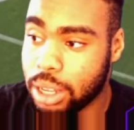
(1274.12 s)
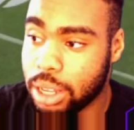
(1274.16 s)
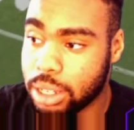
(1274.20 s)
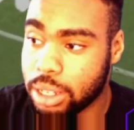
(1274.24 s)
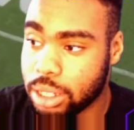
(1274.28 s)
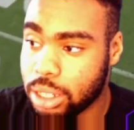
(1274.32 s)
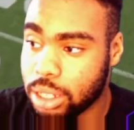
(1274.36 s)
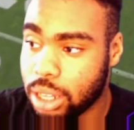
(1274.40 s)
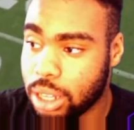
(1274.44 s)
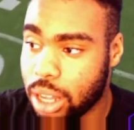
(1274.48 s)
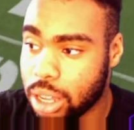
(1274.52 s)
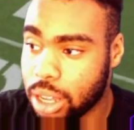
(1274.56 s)

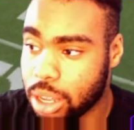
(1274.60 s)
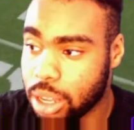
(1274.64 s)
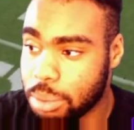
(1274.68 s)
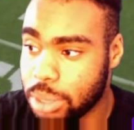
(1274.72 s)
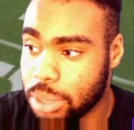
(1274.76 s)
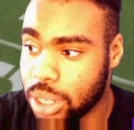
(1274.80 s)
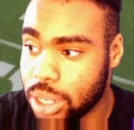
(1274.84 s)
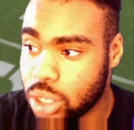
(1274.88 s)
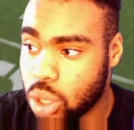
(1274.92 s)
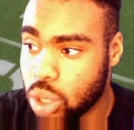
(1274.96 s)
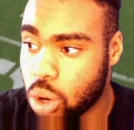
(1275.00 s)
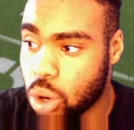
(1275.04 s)
clog up
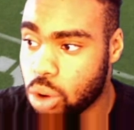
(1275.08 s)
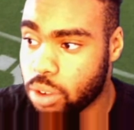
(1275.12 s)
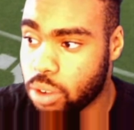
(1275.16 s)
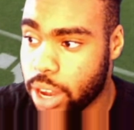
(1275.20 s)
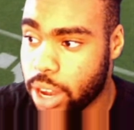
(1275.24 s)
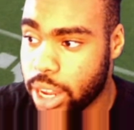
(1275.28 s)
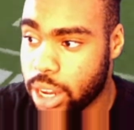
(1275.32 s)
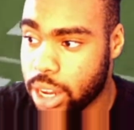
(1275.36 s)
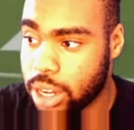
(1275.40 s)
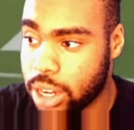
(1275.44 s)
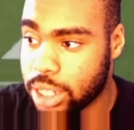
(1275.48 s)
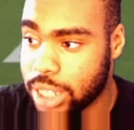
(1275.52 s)
this hole right
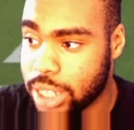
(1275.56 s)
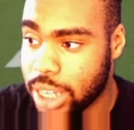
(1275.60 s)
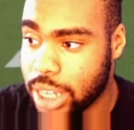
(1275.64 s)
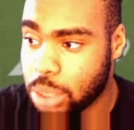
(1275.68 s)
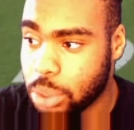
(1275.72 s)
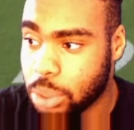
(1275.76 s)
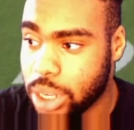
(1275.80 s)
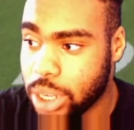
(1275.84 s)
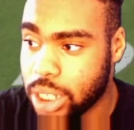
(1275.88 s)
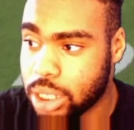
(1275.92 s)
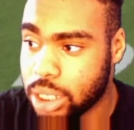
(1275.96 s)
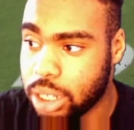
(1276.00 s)
here, because that's
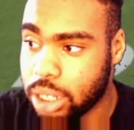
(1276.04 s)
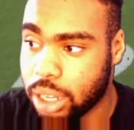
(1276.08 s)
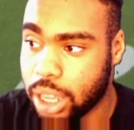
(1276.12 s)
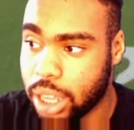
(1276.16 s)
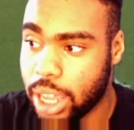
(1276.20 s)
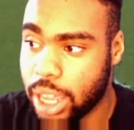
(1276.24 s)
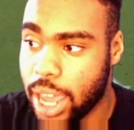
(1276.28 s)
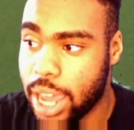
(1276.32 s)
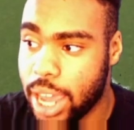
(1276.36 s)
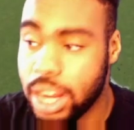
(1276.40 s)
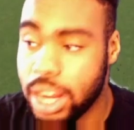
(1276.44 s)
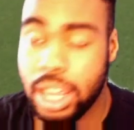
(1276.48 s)
what he's
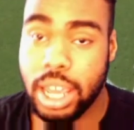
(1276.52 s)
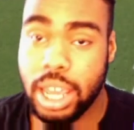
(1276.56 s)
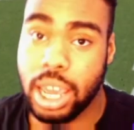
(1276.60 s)
looking at.